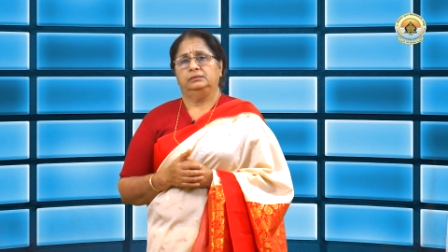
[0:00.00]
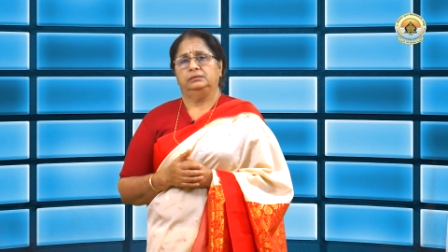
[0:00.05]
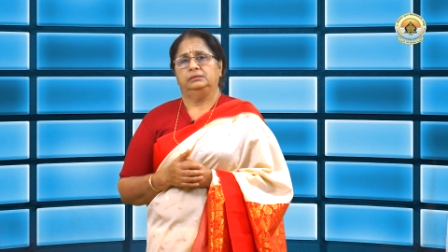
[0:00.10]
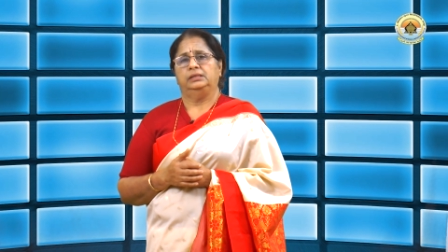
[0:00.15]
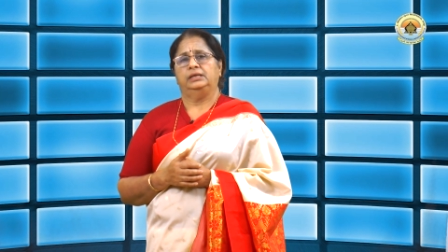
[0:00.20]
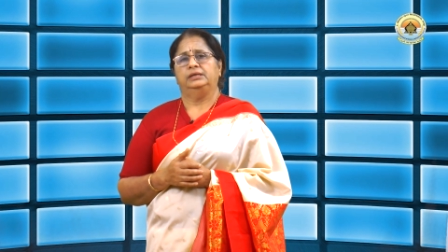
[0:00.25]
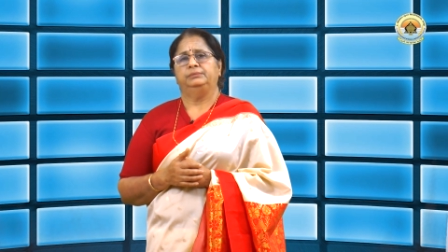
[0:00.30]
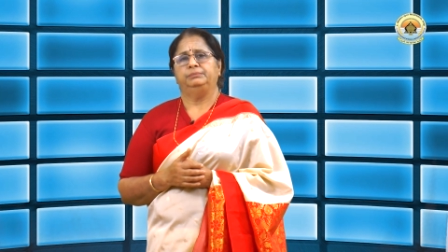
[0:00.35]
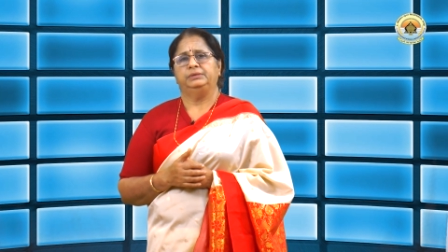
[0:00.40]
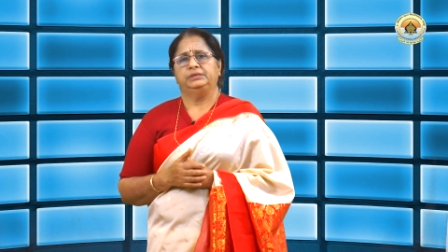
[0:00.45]

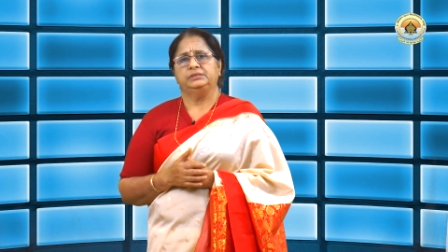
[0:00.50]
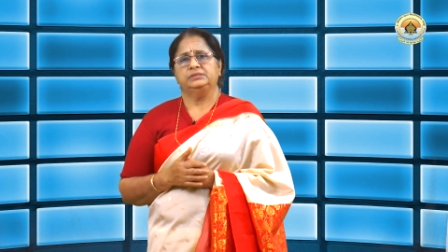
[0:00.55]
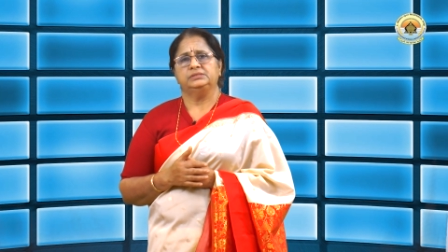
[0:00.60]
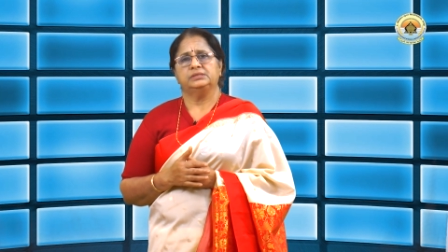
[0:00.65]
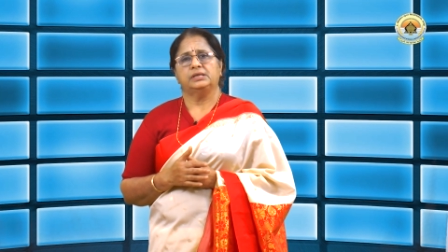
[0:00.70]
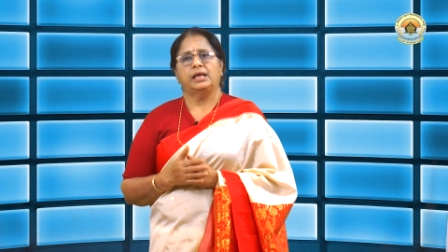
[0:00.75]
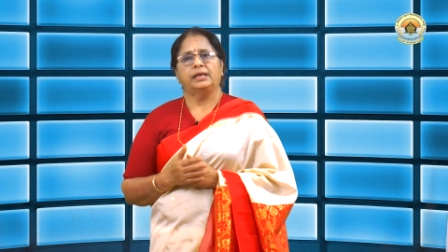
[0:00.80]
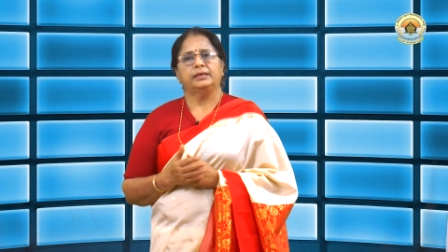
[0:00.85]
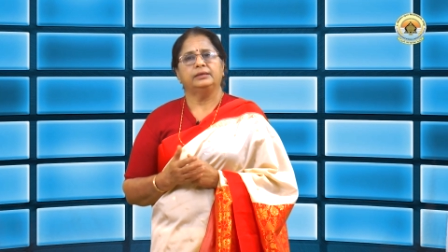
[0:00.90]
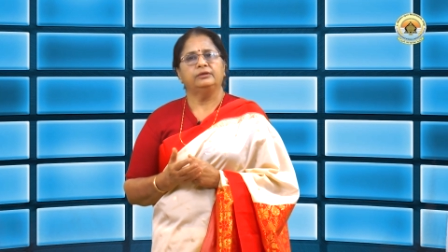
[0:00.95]
That means
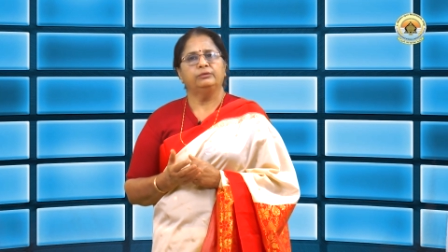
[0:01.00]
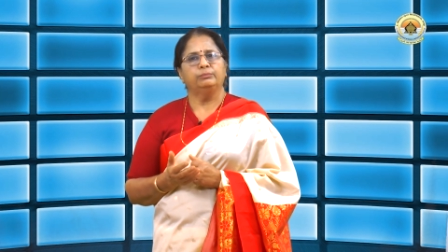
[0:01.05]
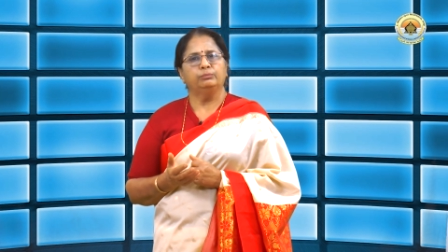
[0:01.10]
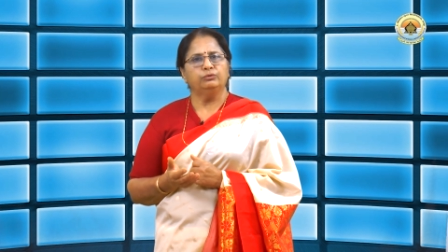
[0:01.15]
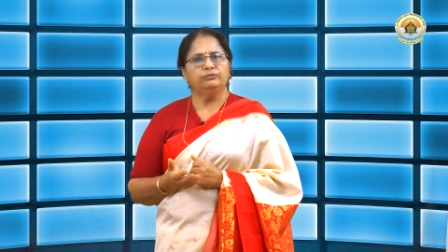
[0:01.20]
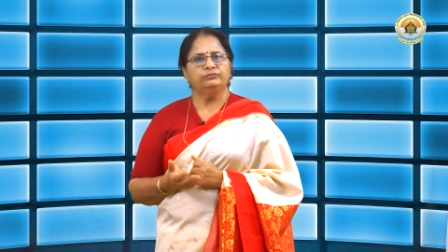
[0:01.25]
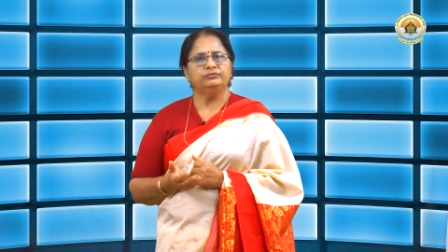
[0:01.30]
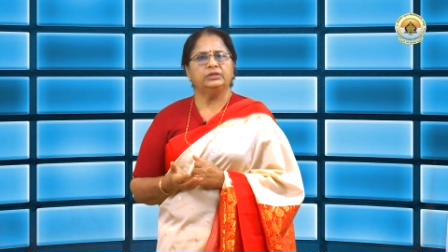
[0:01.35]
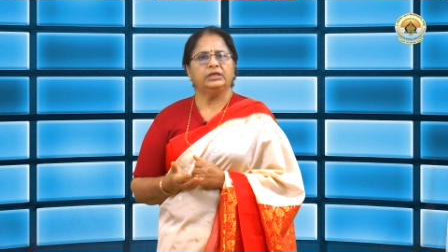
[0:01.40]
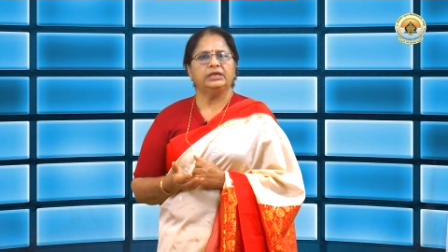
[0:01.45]
I
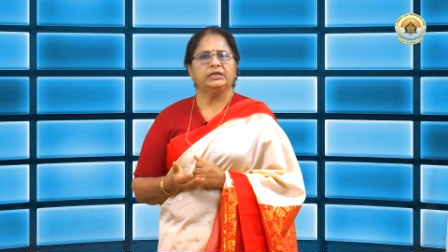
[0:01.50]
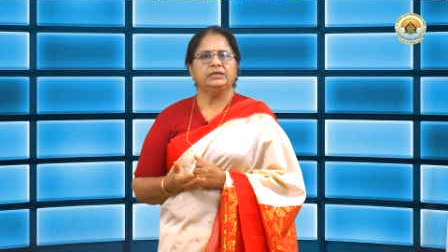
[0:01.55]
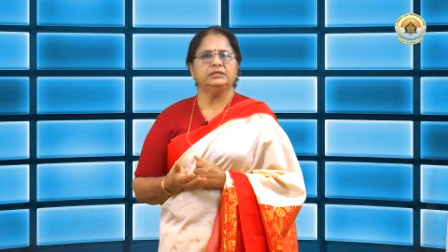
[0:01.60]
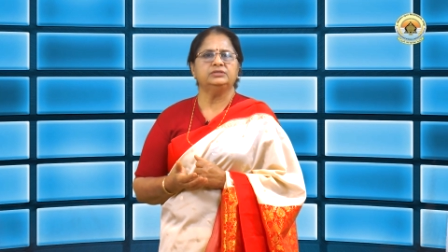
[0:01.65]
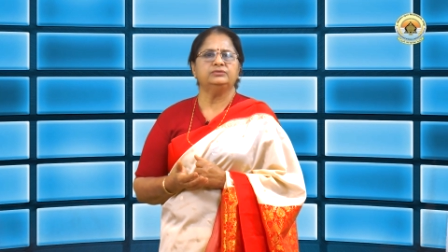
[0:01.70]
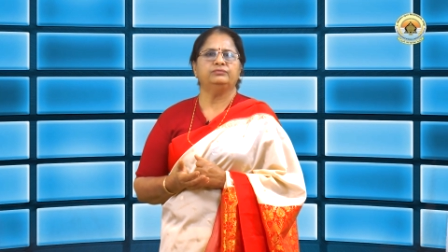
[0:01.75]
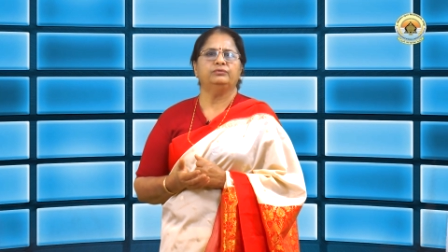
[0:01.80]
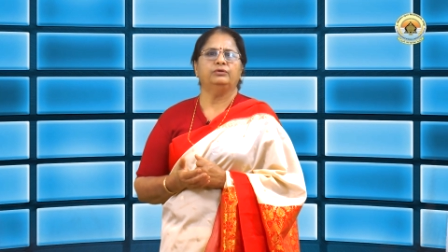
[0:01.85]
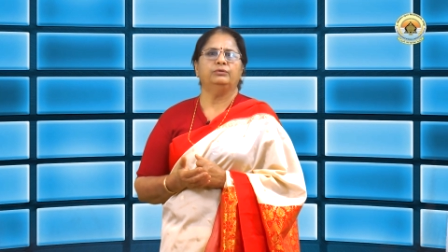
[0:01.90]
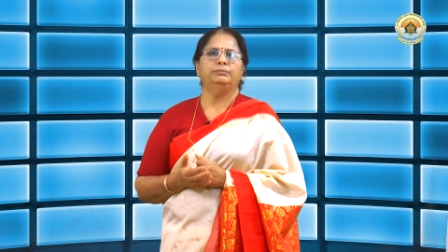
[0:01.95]
remove
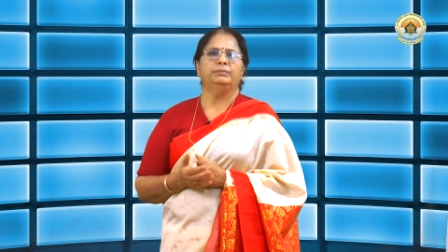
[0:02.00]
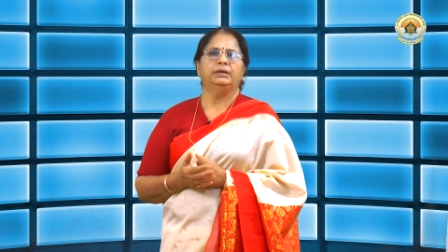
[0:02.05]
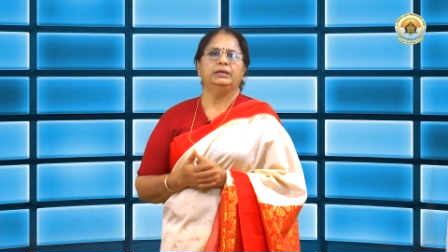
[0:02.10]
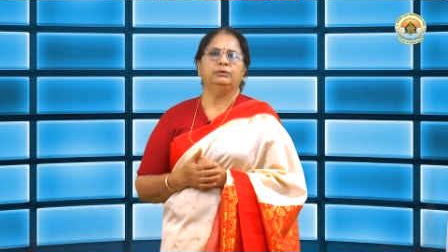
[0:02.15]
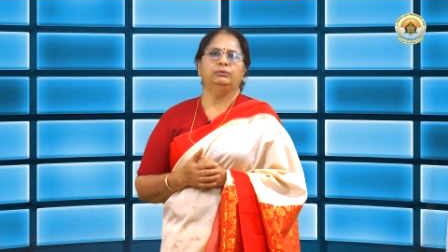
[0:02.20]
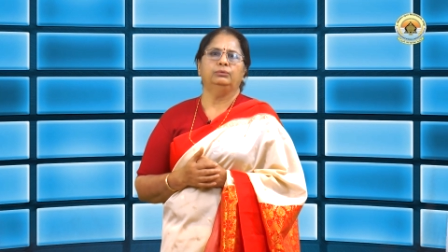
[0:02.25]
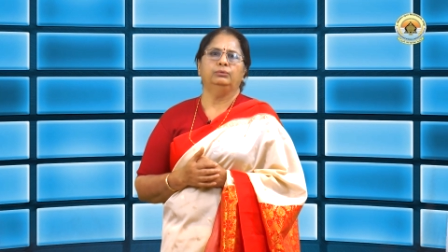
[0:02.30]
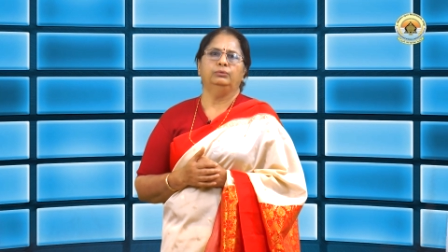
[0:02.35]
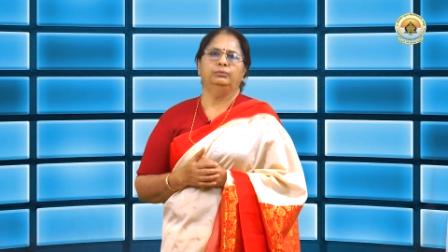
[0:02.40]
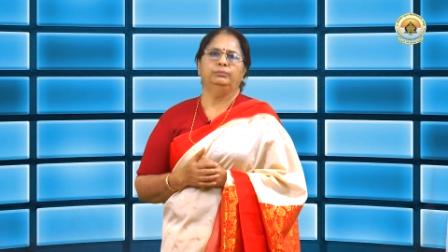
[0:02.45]
things from
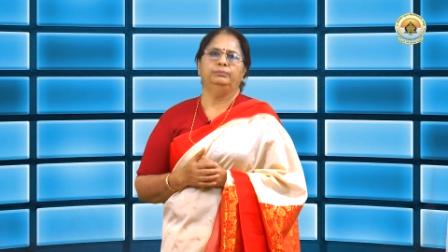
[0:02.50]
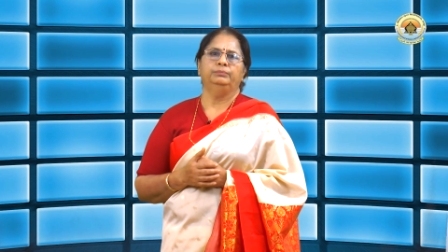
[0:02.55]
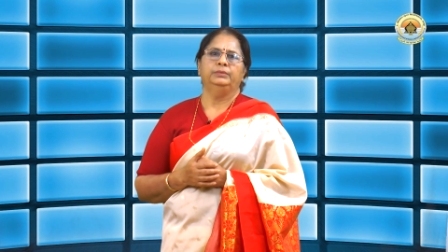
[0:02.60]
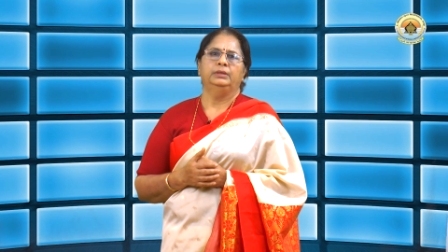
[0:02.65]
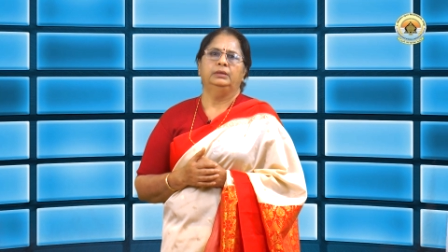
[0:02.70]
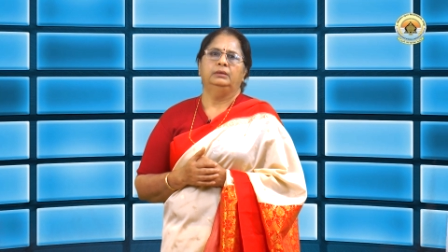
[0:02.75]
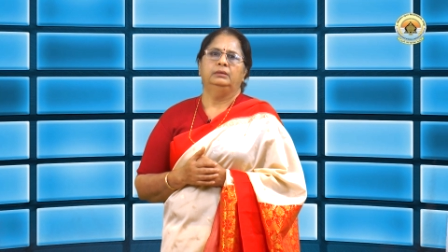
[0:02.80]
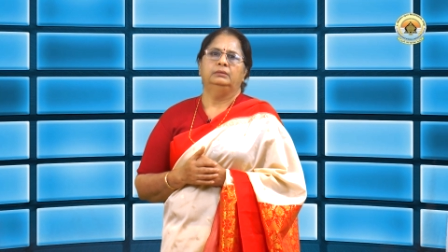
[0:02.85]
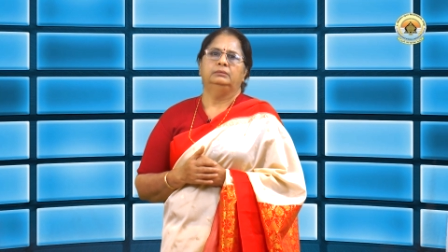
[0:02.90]
my home